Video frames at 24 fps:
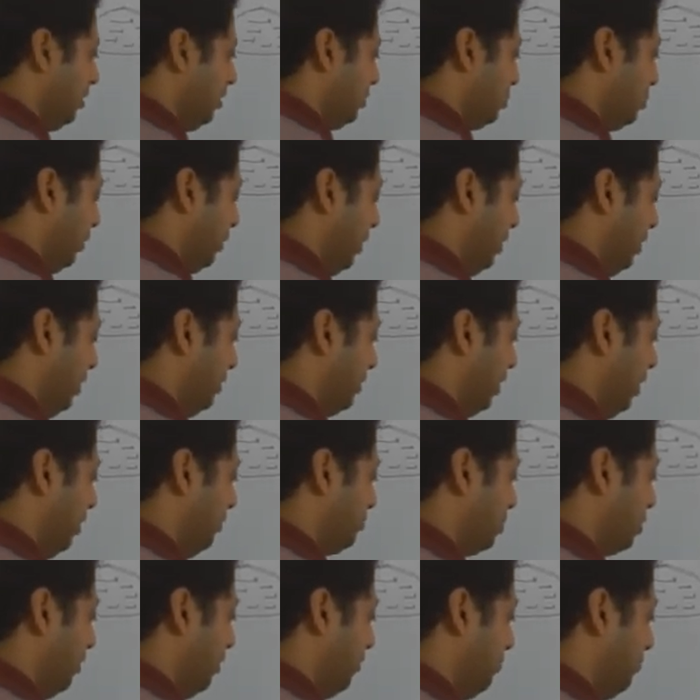So in
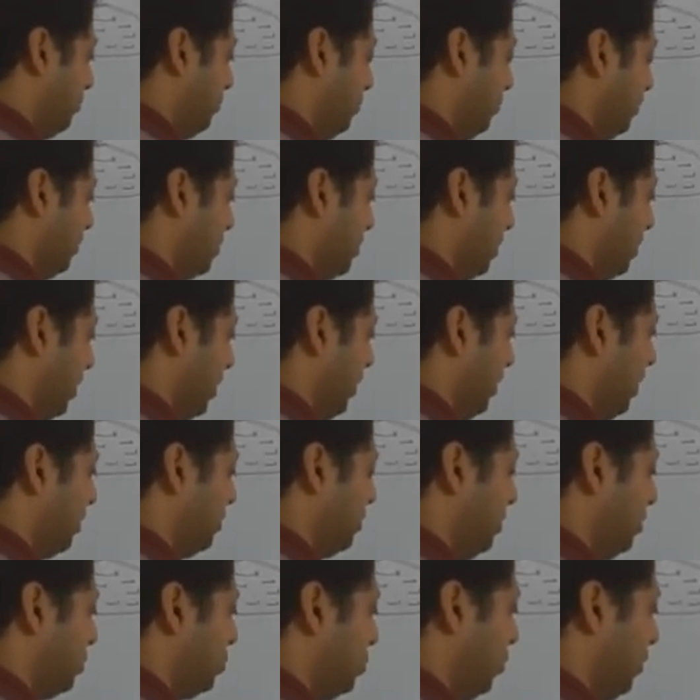terms of this
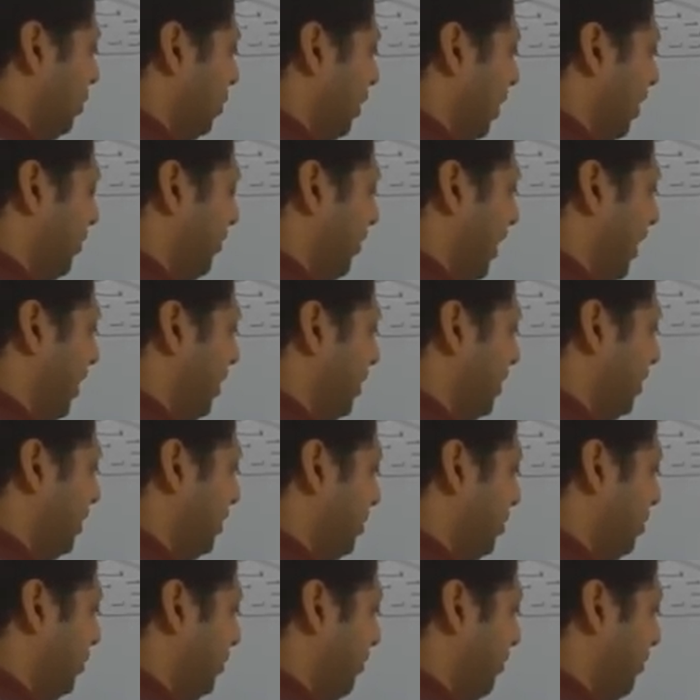energy, so you can write it